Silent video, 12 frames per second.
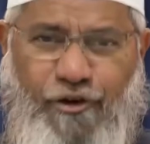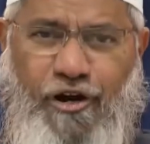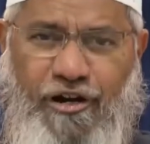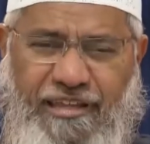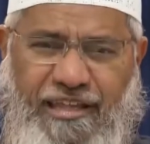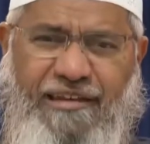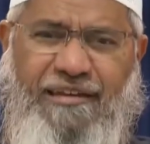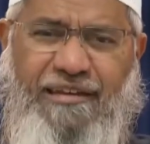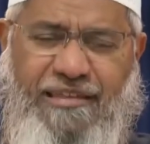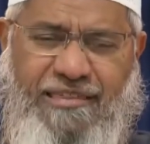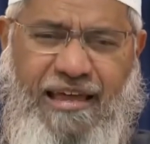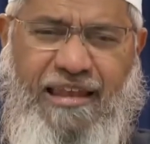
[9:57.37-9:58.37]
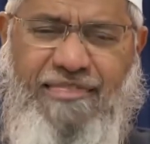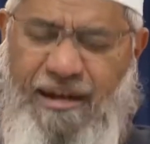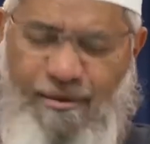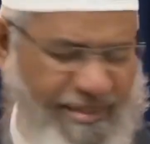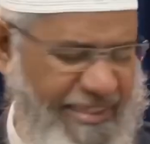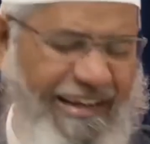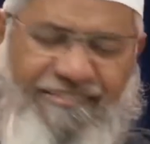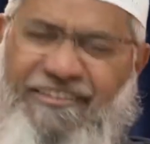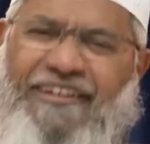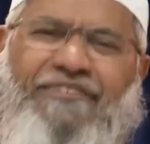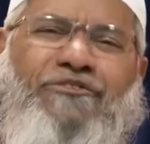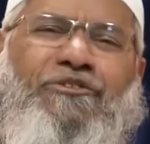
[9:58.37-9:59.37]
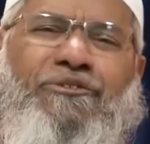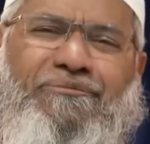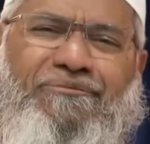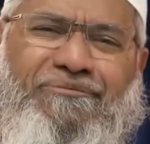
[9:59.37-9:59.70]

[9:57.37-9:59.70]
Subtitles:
God than Isa alayhi salam? And the answer is no.